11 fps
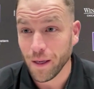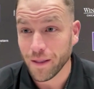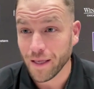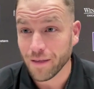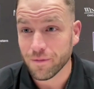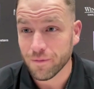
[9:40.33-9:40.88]

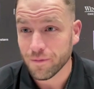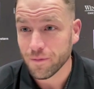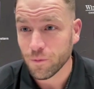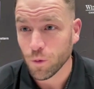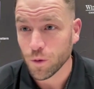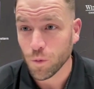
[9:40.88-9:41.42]
that
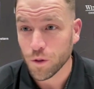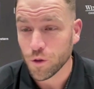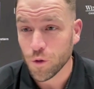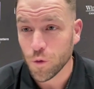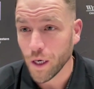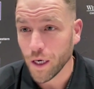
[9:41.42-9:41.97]
what they're
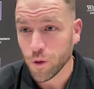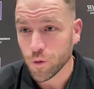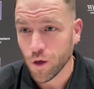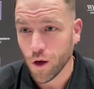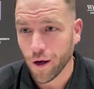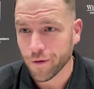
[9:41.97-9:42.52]
doing at
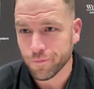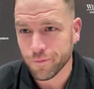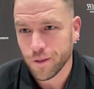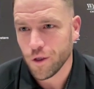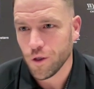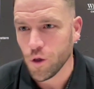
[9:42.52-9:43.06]
Utah, and
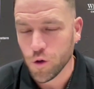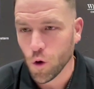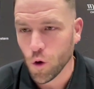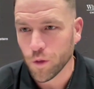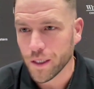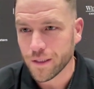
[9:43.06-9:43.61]
you
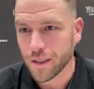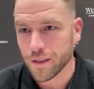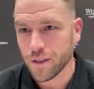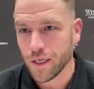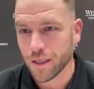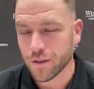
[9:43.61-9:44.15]
only get to a
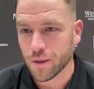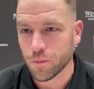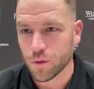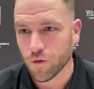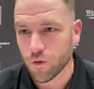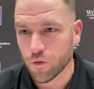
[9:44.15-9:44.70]
chance to
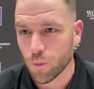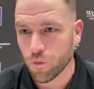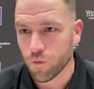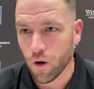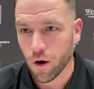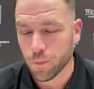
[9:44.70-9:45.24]
observe it from
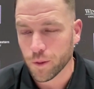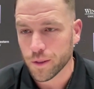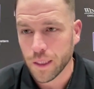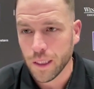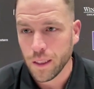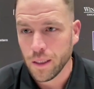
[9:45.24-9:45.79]
afar, but
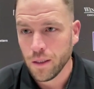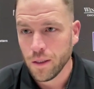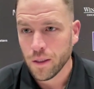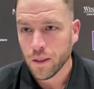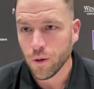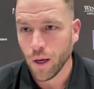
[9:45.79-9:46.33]

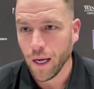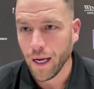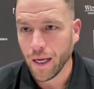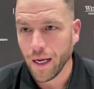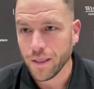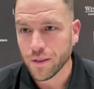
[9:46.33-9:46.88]
you know,
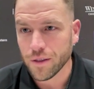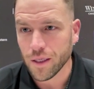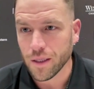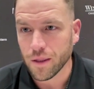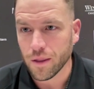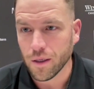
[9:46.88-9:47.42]
I just
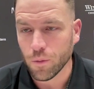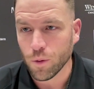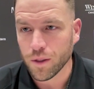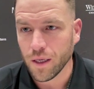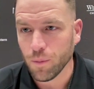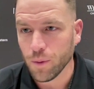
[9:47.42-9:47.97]
think that
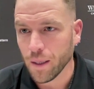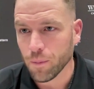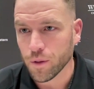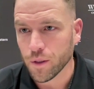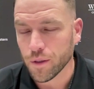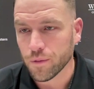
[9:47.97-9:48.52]
what they've been
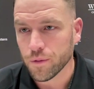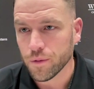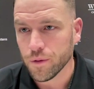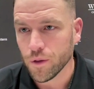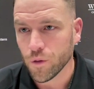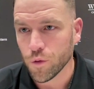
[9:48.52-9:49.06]
able to,
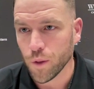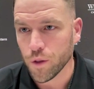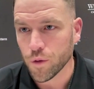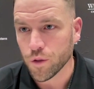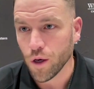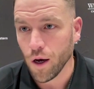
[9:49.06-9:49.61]
you know, do at
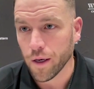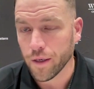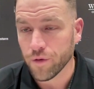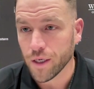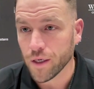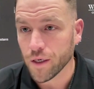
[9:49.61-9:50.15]
Utah,
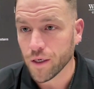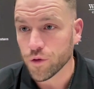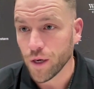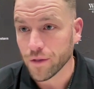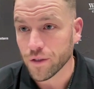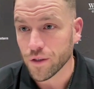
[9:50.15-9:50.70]
even into the
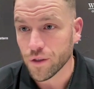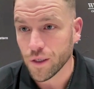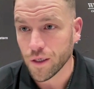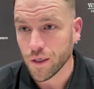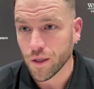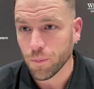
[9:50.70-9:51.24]
transition
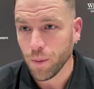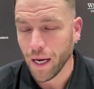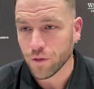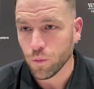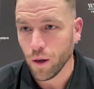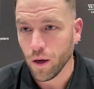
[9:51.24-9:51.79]
into the
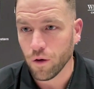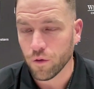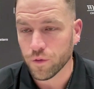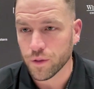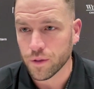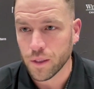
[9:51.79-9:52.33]

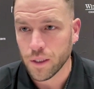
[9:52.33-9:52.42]
Pac-12 and